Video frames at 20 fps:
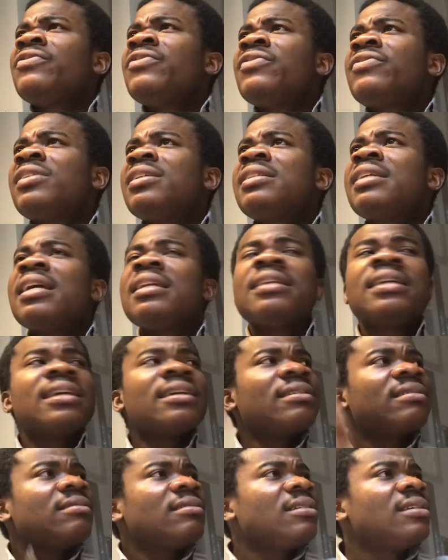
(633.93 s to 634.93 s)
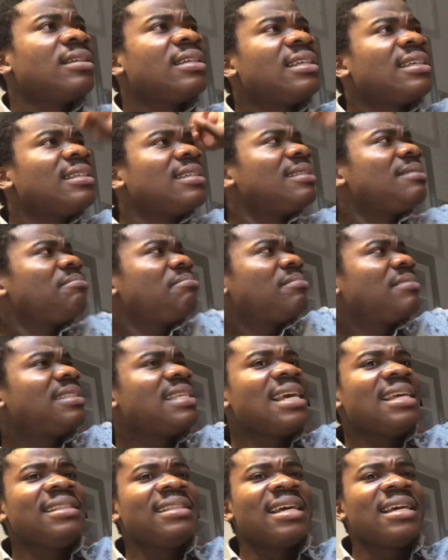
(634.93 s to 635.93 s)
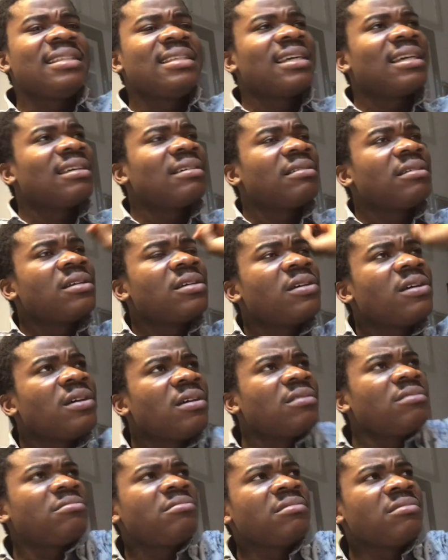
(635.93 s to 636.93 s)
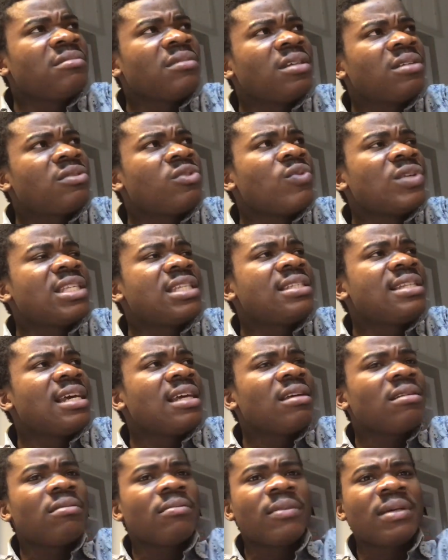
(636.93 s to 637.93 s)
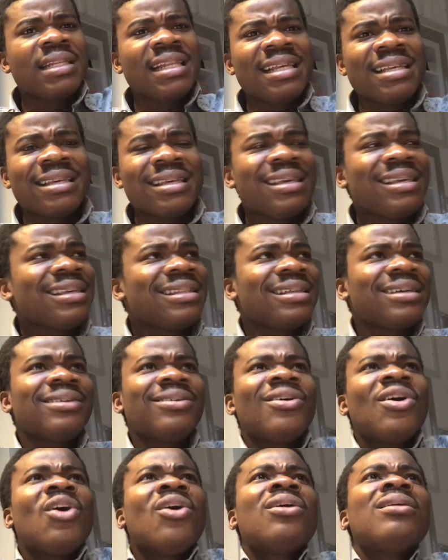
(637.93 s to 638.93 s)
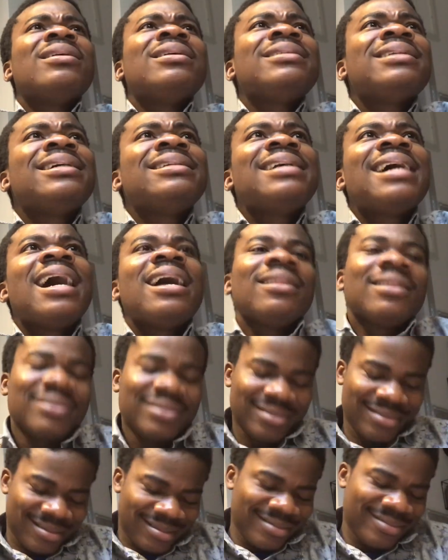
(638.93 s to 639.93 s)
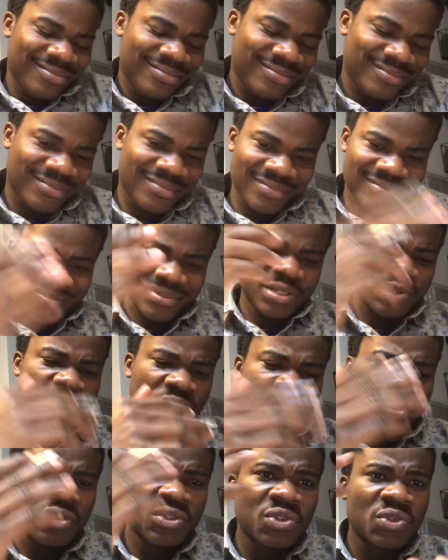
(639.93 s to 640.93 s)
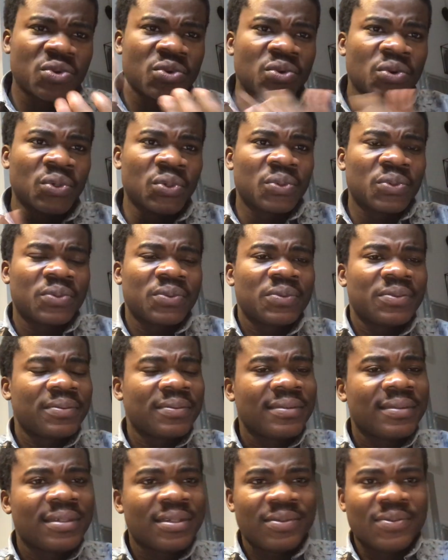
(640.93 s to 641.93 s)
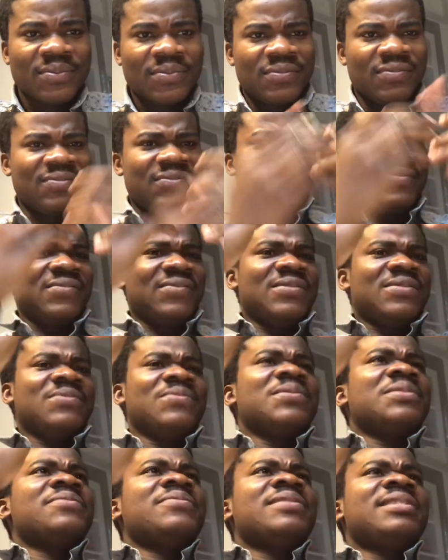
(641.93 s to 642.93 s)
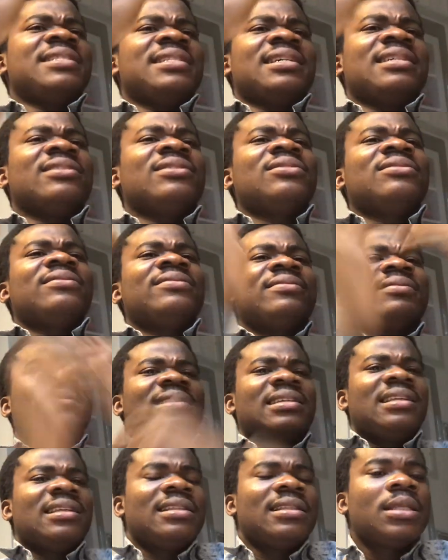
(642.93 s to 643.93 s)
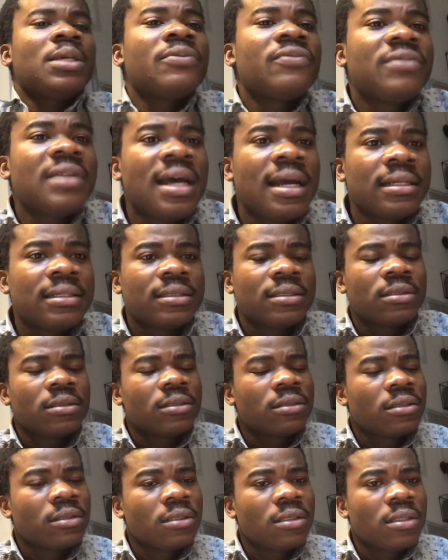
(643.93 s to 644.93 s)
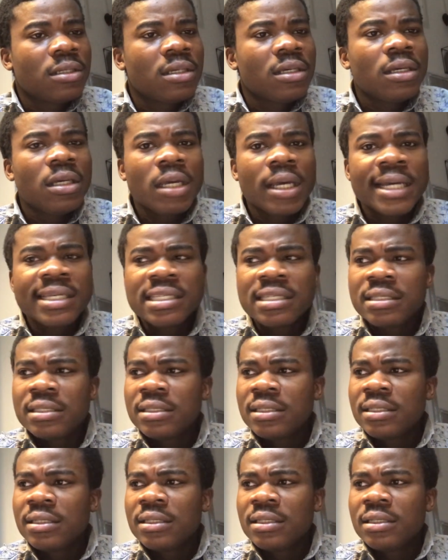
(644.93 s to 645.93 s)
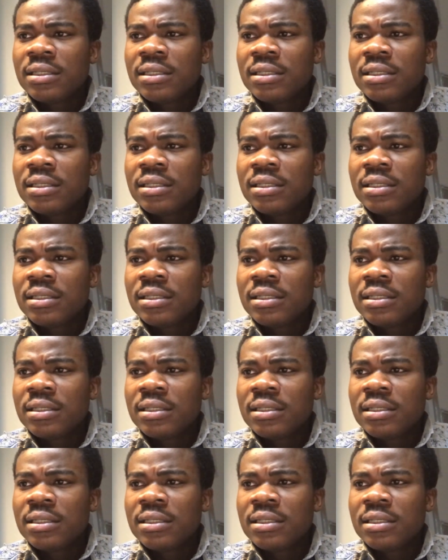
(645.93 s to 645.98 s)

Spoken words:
50 dead here, 10 dead here, 20 dead. Oh, they died. We just scroll. We read that, oh, they've died. As in,